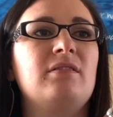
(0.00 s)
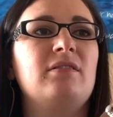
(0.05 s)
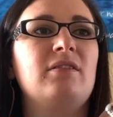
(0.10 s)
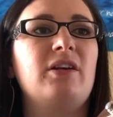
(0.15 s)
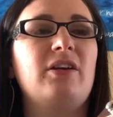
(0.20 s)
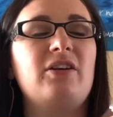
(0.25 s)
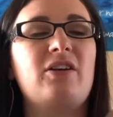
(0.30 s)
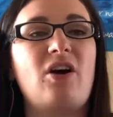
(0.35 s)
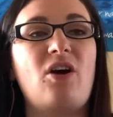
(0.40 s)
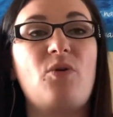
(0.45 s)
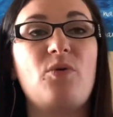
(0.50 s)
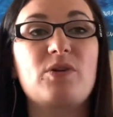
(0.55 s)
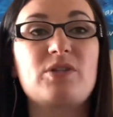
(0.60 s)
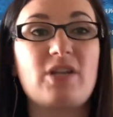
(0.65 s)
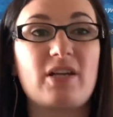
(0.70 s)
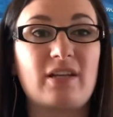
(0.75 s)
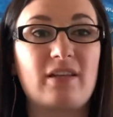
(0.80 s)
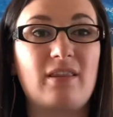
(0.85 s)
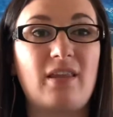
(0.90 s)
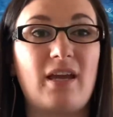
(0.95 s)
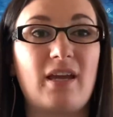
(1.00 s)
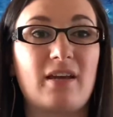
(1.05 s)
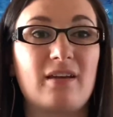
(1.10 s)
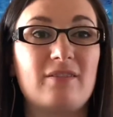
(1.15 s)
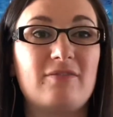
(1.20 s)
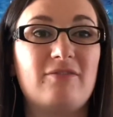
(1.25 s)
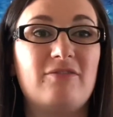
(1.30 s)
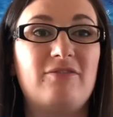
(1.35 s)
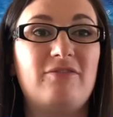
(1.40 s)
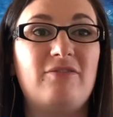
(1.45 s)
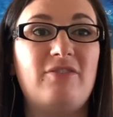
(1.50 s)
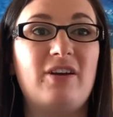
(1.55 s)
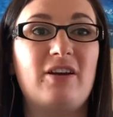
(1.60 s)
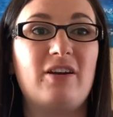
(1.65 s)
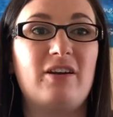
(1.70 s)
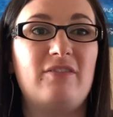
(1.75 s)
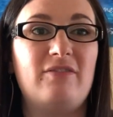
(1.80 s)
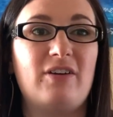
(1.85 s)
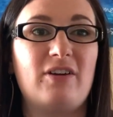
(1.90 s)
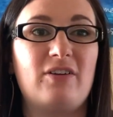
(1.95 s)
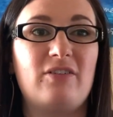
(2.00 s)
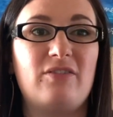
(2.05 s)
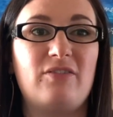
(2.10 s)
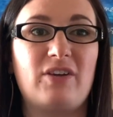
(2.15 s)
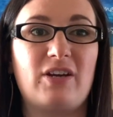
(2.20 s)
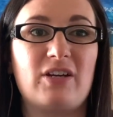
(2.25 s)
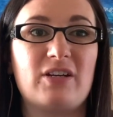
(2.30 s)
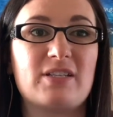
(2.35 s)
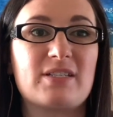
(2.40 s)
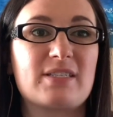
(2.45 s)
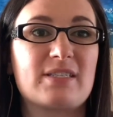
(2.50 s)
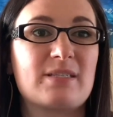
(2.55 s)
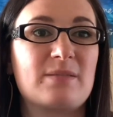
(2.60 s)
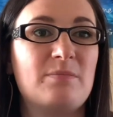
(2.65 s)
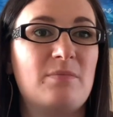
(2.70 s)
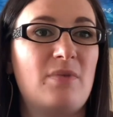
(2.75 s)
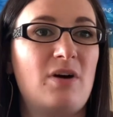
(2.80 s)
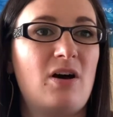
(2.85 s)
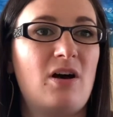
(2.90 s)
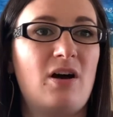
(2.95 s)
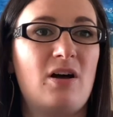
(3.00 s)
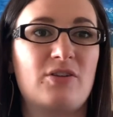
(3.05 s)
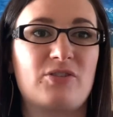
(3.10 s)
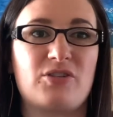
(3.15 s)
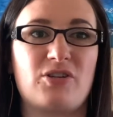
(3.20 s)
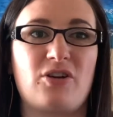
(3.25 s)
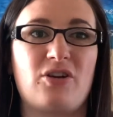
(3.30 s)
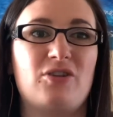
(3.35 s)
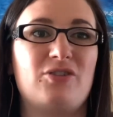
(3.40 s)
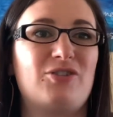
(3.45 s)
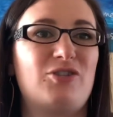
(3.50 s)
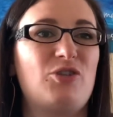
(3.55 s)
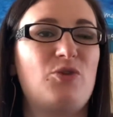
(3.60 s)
There you go. We're talking like very, very, very small turns.